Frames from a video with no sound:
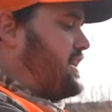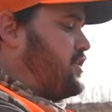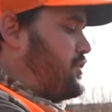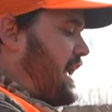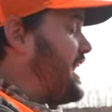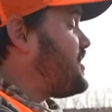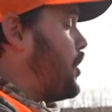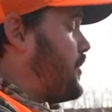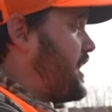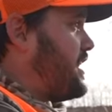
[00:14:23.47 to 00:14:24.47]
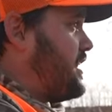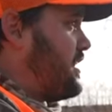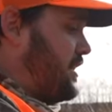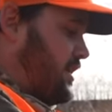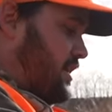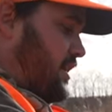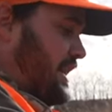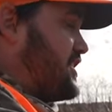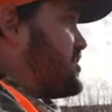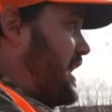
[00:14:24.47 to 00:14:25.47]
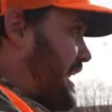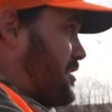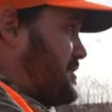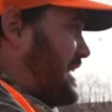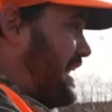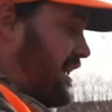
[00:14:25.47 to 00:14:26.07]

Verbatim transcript: it, you can't load it. It jams.